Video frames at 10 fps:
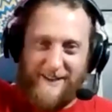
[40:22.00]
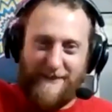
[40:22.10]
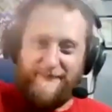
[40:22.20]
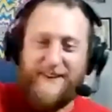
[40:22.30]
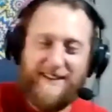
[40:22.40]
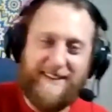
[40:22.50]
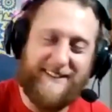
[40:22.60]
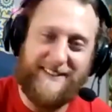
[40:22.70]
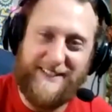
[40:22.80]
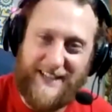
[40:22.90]
Dude,
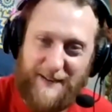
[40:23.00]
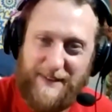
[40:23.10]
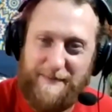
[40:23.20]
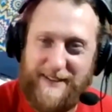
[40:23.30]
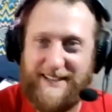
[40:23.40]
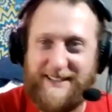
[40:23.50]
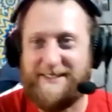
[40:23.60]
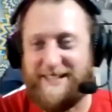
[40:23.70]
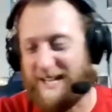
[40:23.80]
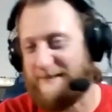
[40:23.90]
fucking Jamie,
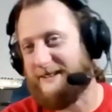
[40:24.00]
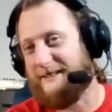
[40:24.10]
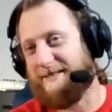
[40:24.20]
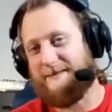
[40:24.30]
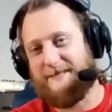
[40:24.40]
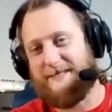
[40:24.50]
man. Jamie.